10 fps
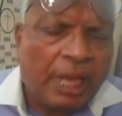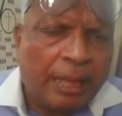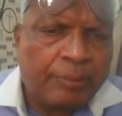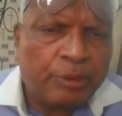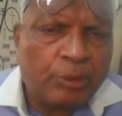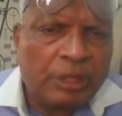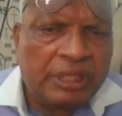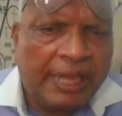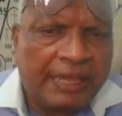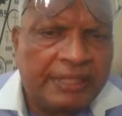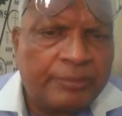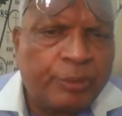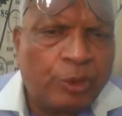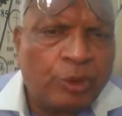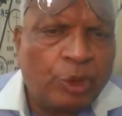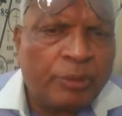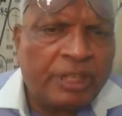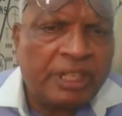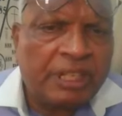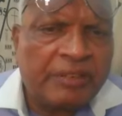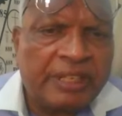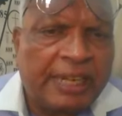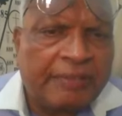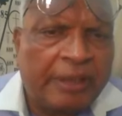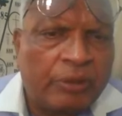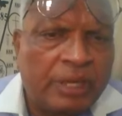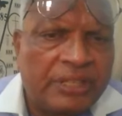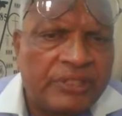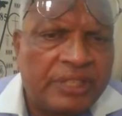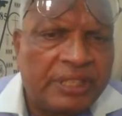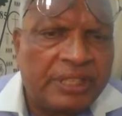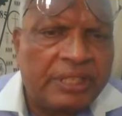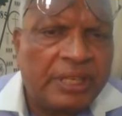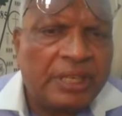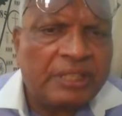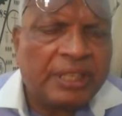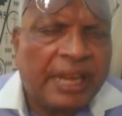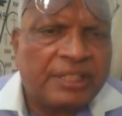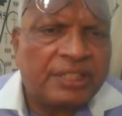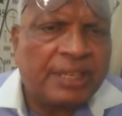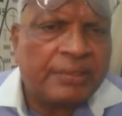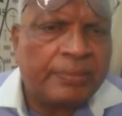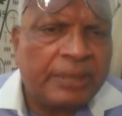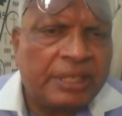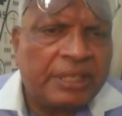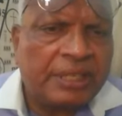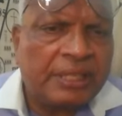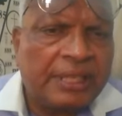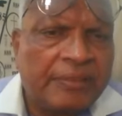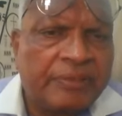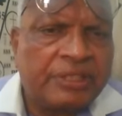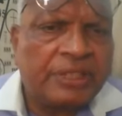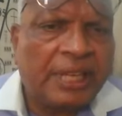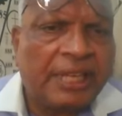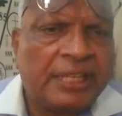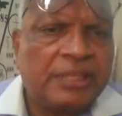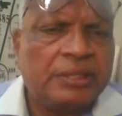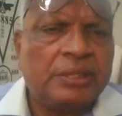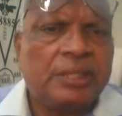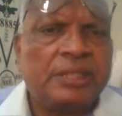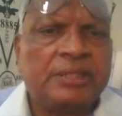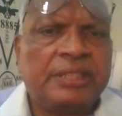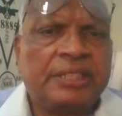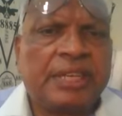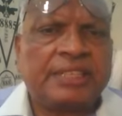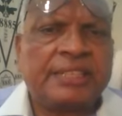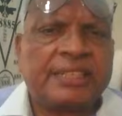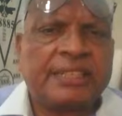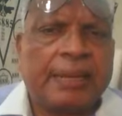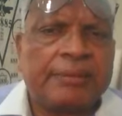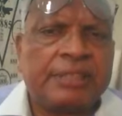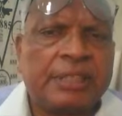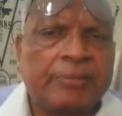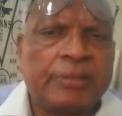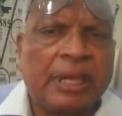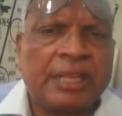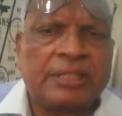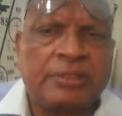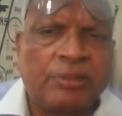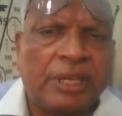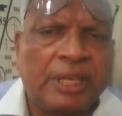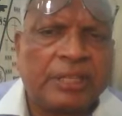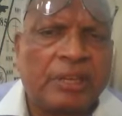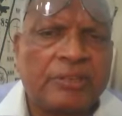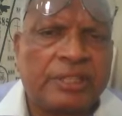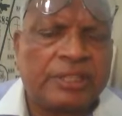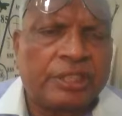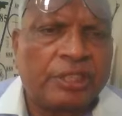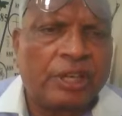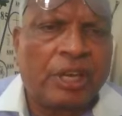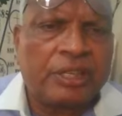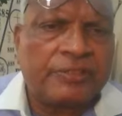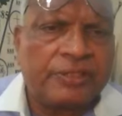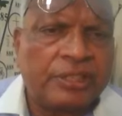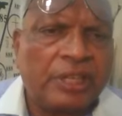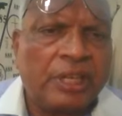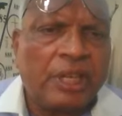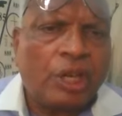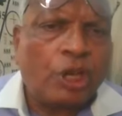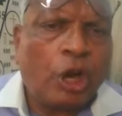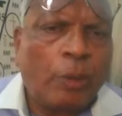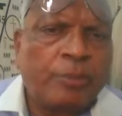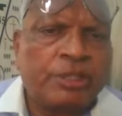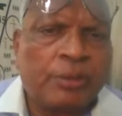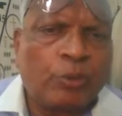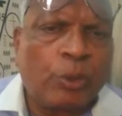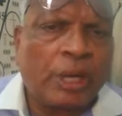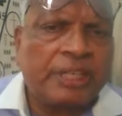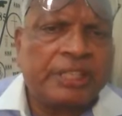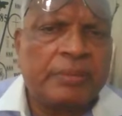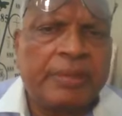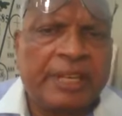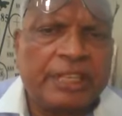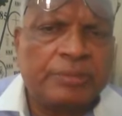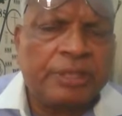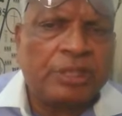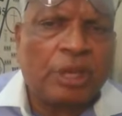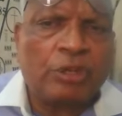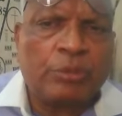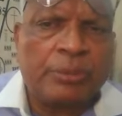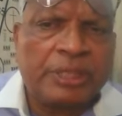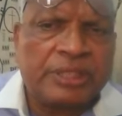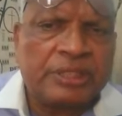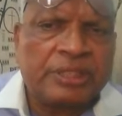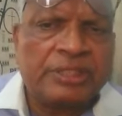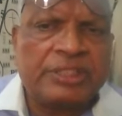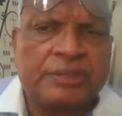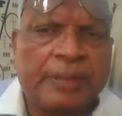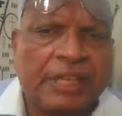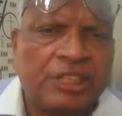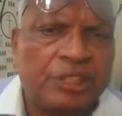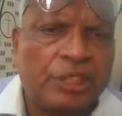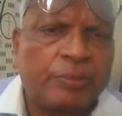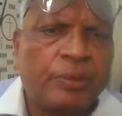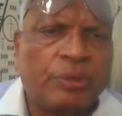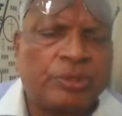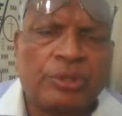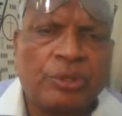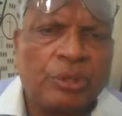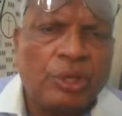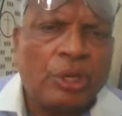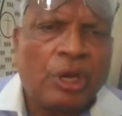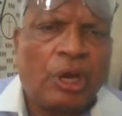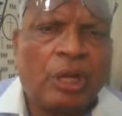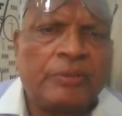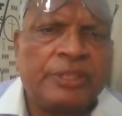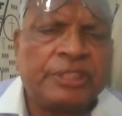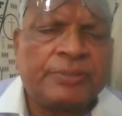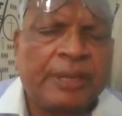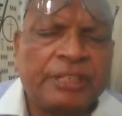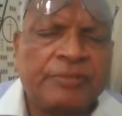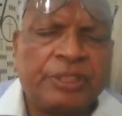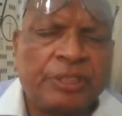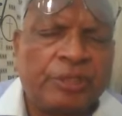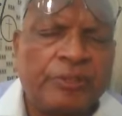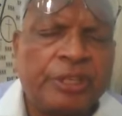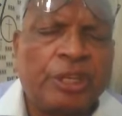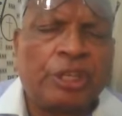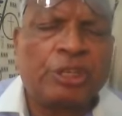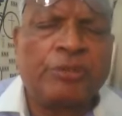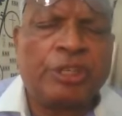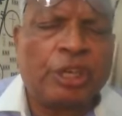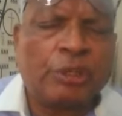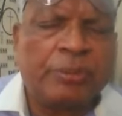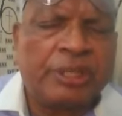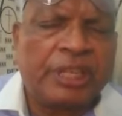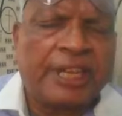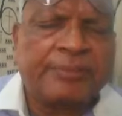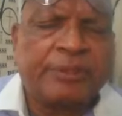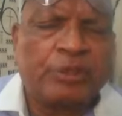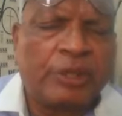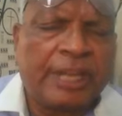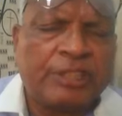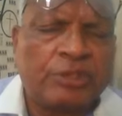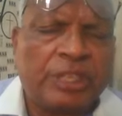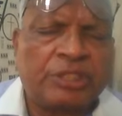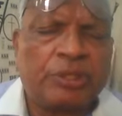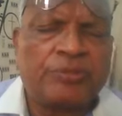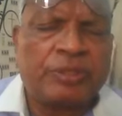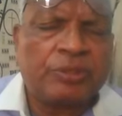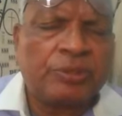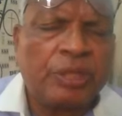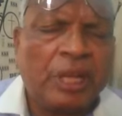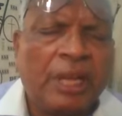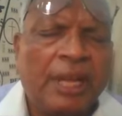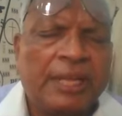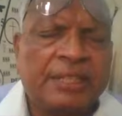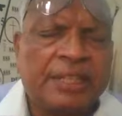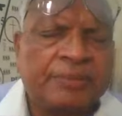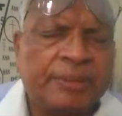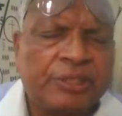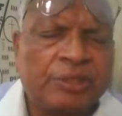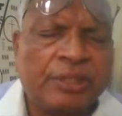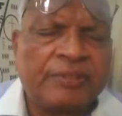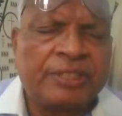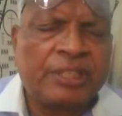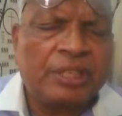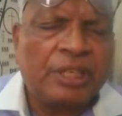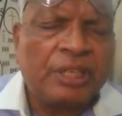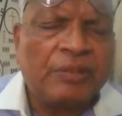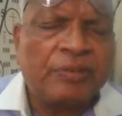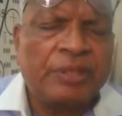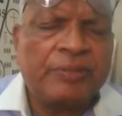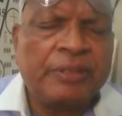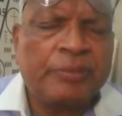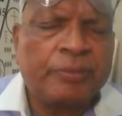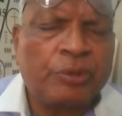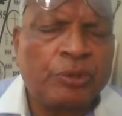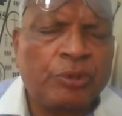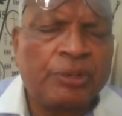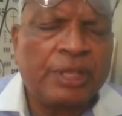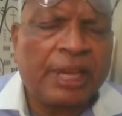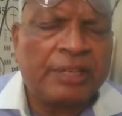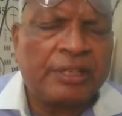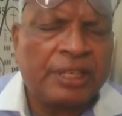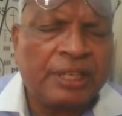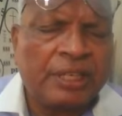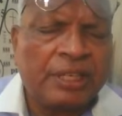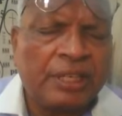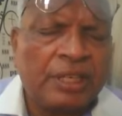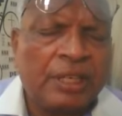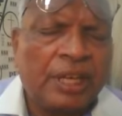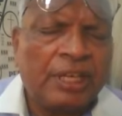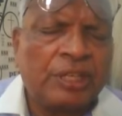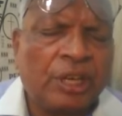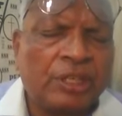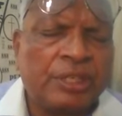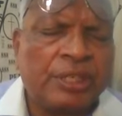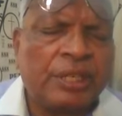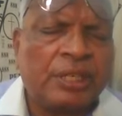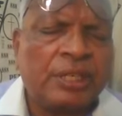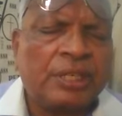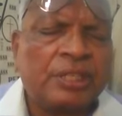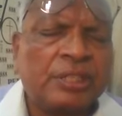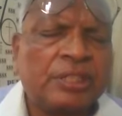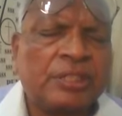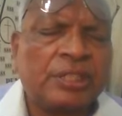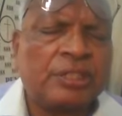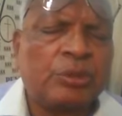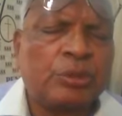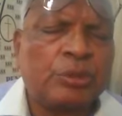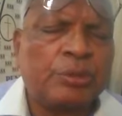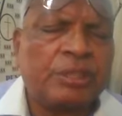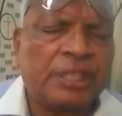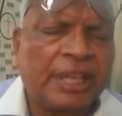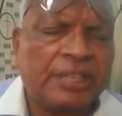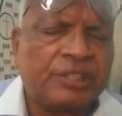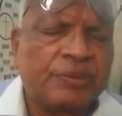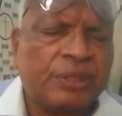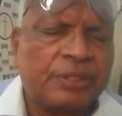approval, and procurement delivery. That we have considered. That's not a big deal. Then we say details described in subclass. Okay, contracts and records. We say copies of quality management documents, inspection reports. So all we inspect, we got QA document there, ISO 9001, and there is based on everything. We will procure that here and not there. This doesn't look very nice.